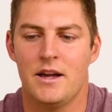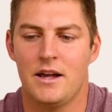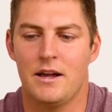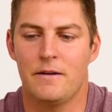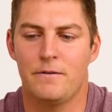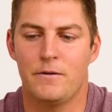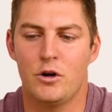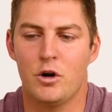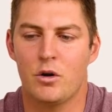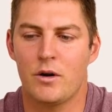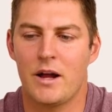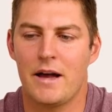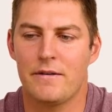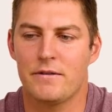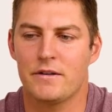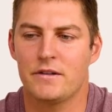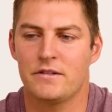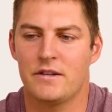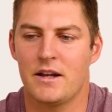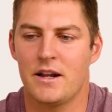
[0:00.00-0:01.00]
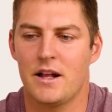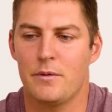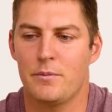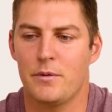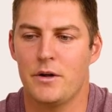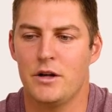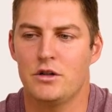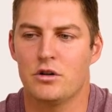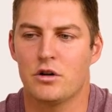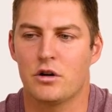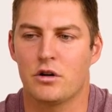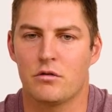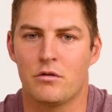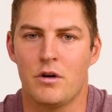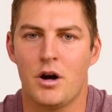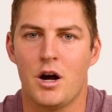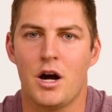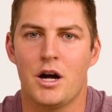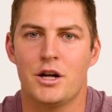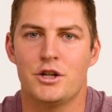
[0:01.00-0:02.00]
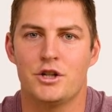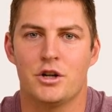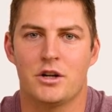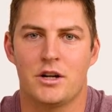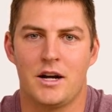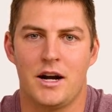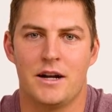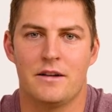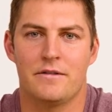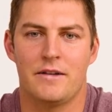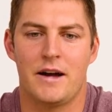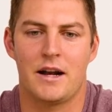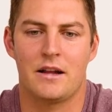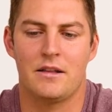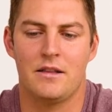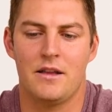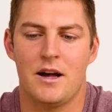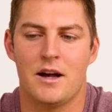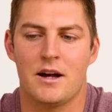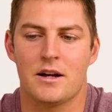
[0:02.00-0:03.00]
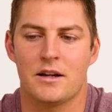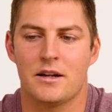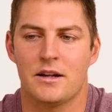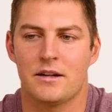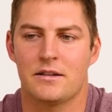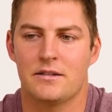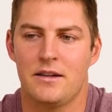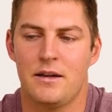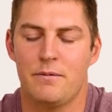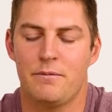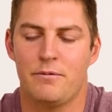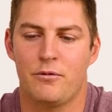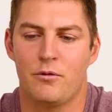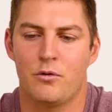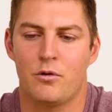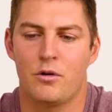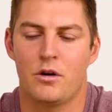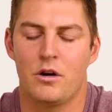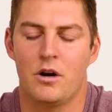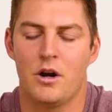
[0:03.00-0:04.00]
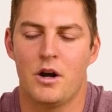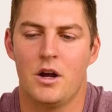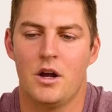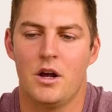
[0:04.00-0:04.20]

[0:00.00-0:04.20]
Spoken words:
If you don't have a setup in your garage, you're kind of out of luck, except for